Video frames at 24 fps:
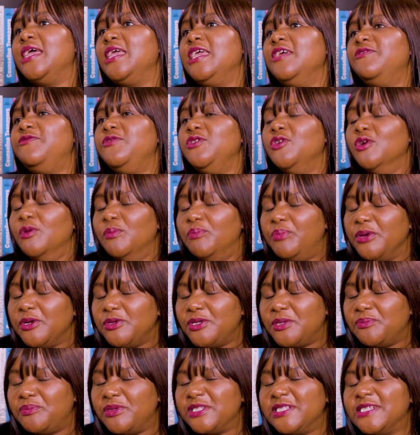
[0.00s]
if you
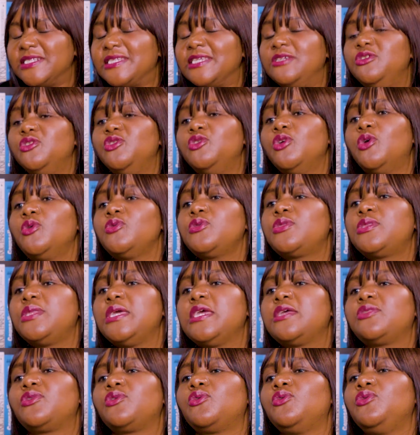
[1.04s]
build a business and you don't
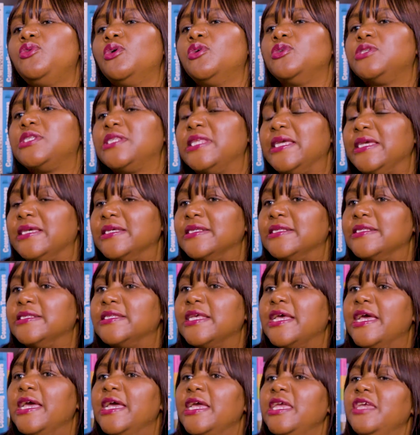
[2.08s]
think through those things,
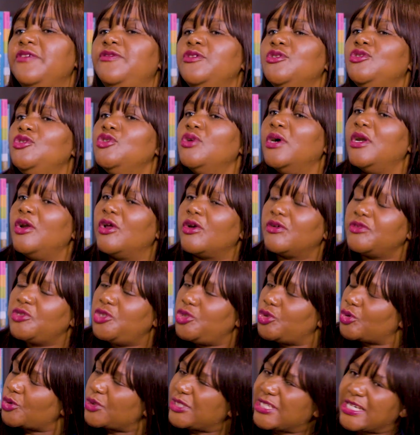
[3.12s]
if you do a lot of
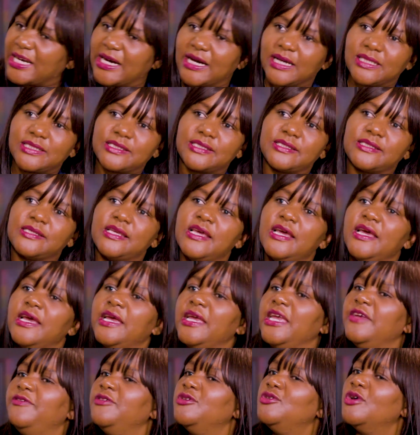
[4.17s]
shortcuts,
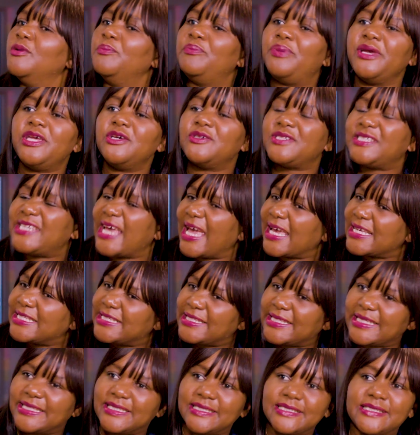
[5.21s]
if you don't pay your
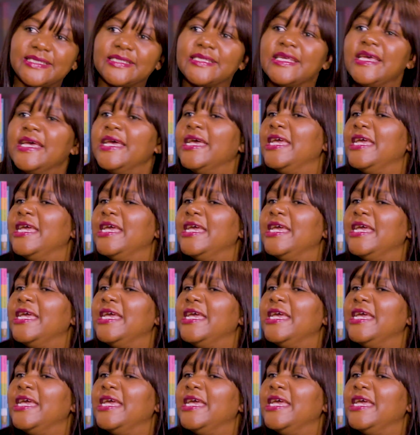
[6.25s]
taxes,